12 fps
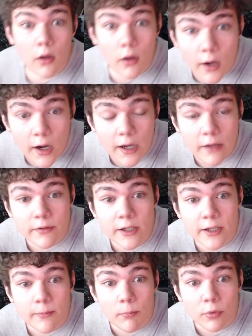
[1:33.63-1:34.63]
I have
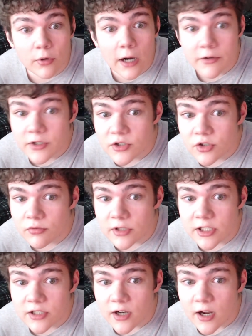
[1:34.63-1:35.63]
like brownish
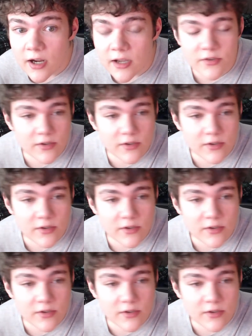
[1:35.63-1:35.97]
greenish eyes.